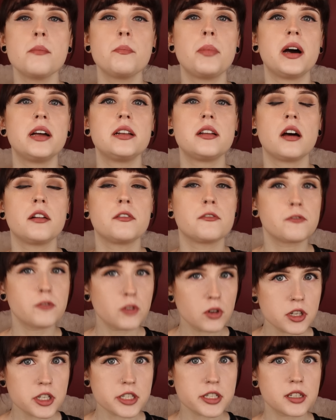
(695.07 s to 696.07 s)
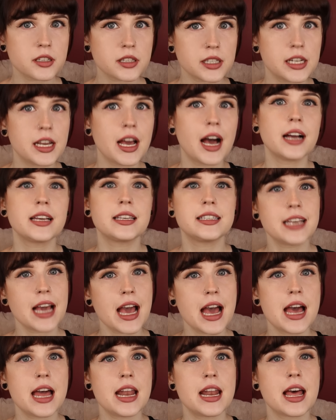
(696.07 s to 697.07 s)
But unfortunately,
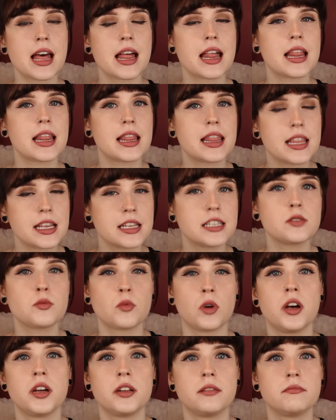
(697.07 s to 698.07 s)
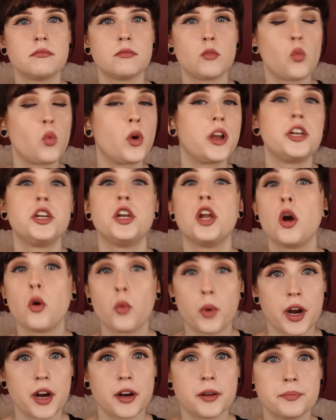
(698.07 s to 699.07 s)
again, this one went
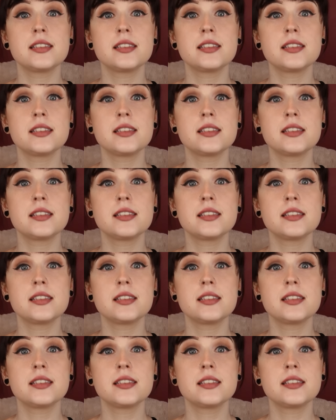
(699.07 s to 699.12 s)
nowhere.